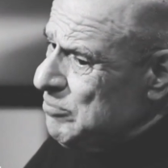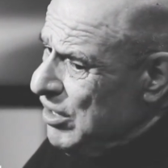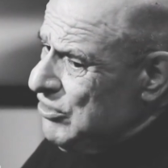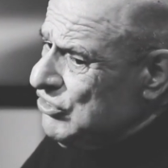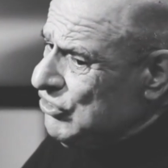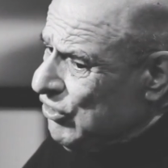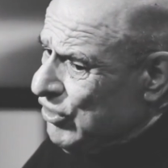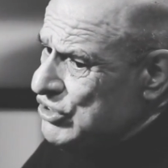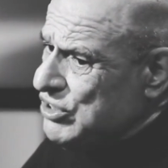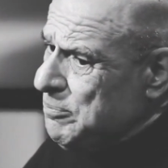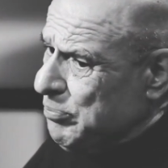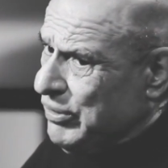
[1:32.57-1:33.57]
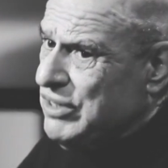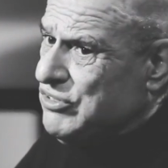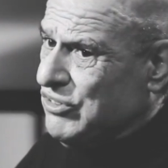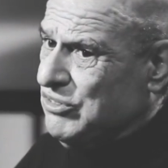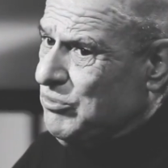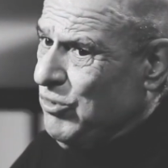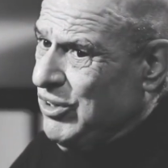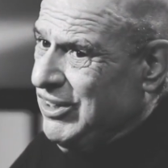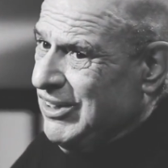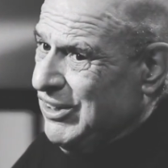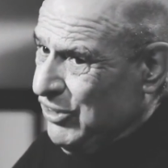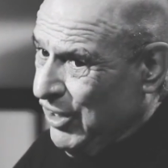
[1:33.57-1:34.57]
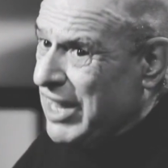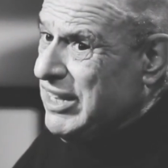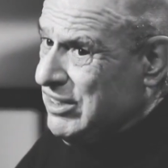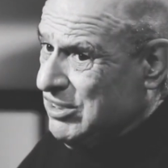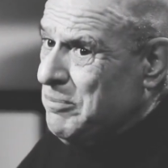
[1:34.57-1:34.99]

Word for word: most Christian preachers would like to